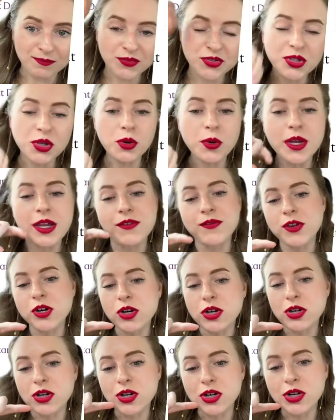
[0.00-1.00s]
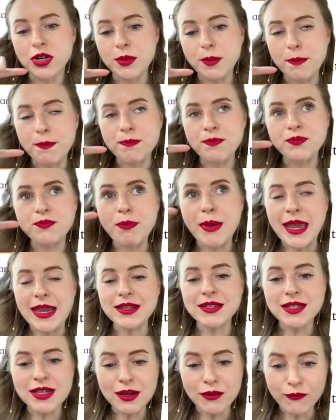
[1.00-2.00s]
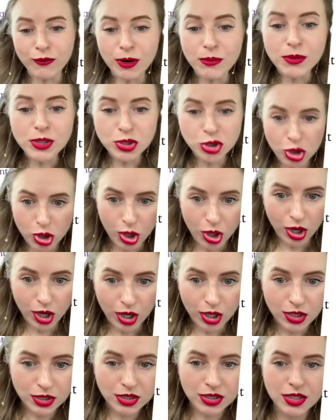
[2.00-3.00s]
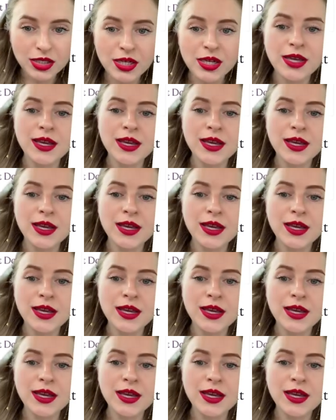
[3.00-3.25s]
So if you're painting from a chart,